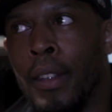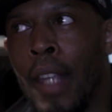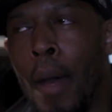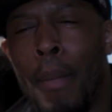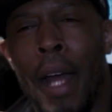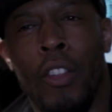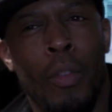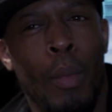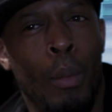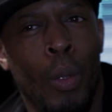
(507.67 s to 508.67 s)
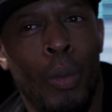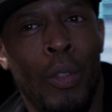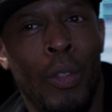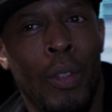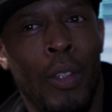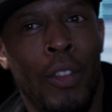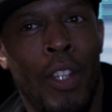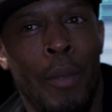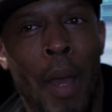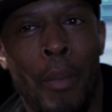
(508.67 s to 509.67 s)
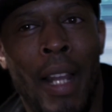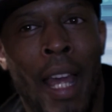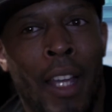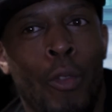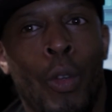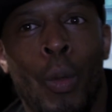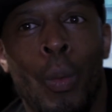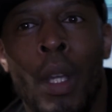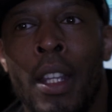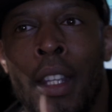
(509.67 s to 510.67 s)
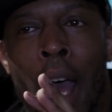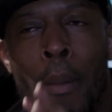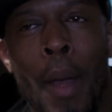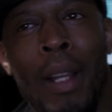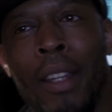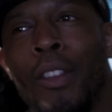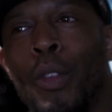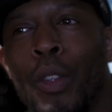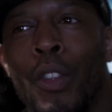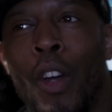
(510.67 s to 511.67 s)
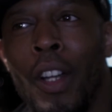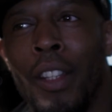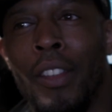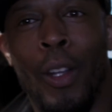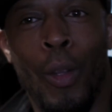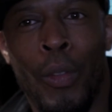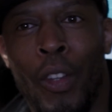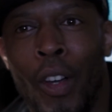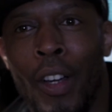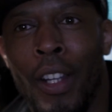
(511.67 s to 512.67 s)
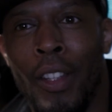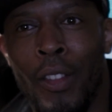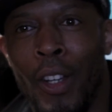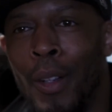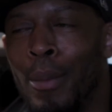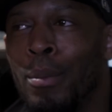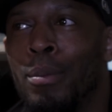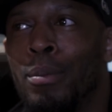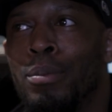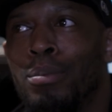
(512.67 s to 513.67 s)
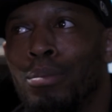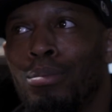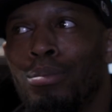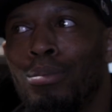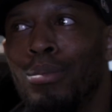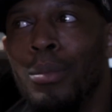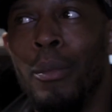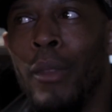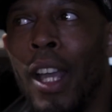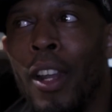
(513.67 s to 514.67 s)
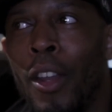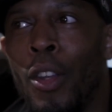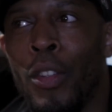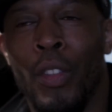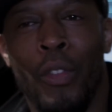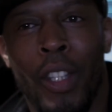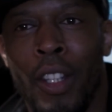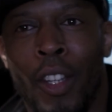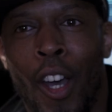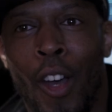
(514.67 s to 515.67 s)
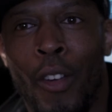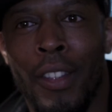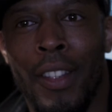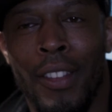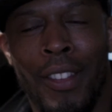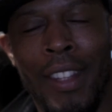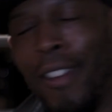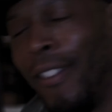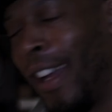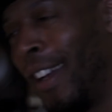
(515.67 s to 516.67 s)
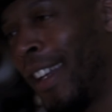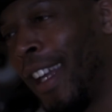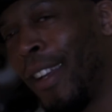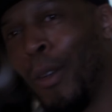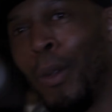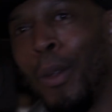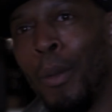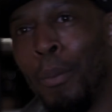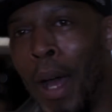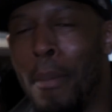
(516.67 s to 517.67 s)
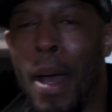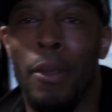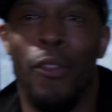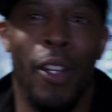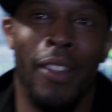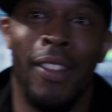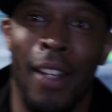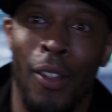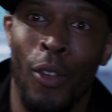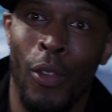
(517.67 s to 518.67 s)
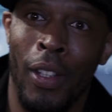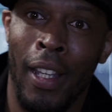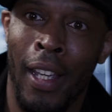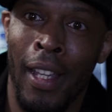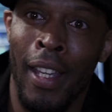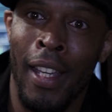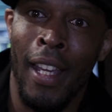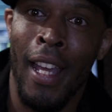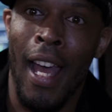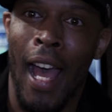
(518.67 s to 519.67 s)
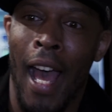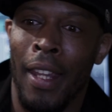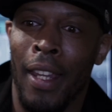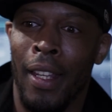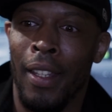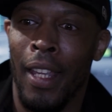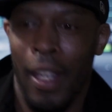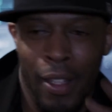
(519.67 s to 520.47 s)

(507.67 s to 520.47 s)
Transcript: that matches my mood. So there might be like I might be listening to a song that's a love song, and it's got, I don't know, something in the chorus, and it's just like, right, okay, cool. But I might be feeling sad another day, and then